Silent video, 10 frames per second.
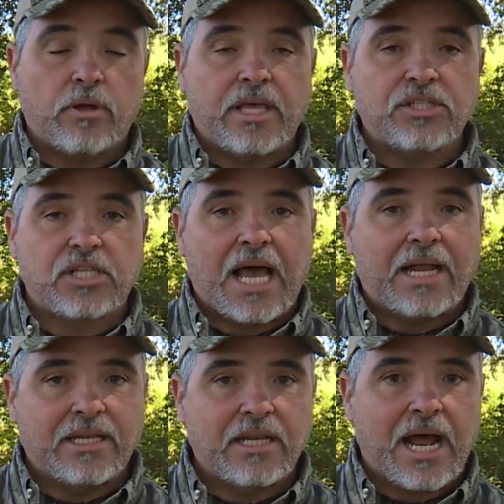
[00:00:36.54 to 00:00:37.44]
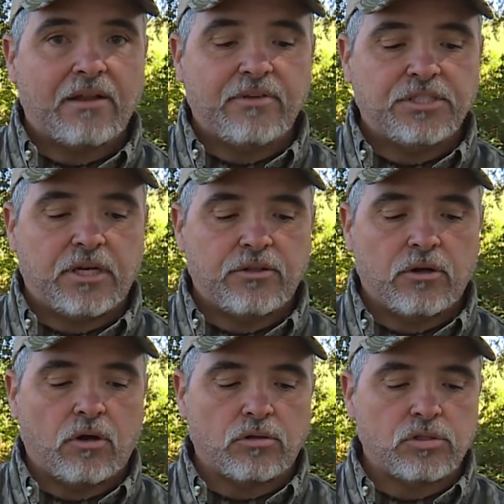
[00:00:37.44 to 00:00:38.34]
where they slide in and out of each other other
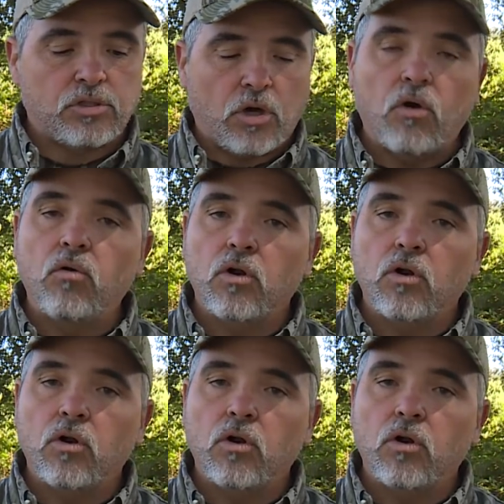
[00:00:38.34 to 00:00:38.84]
are so